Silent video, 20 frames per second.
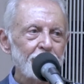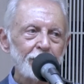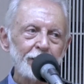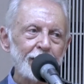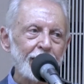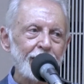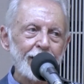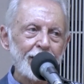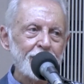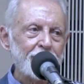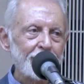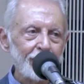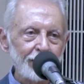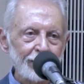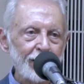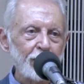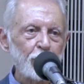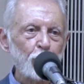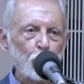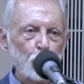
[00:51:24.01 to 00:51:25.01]
then naturally
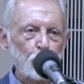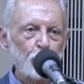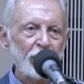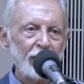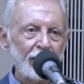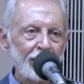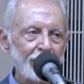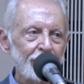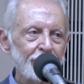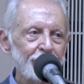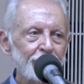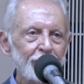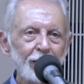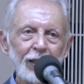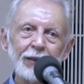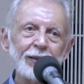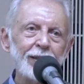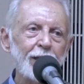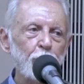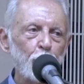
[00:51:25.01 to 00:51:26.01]
there's no spirit
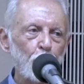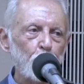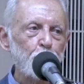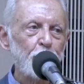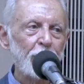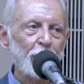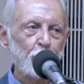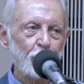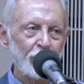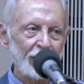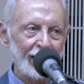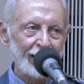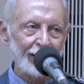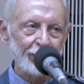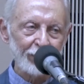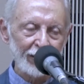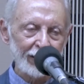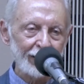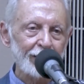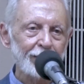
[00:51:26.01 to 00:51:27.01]
and there's no spiritual
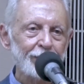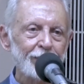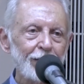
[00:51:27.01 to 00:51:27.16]
element.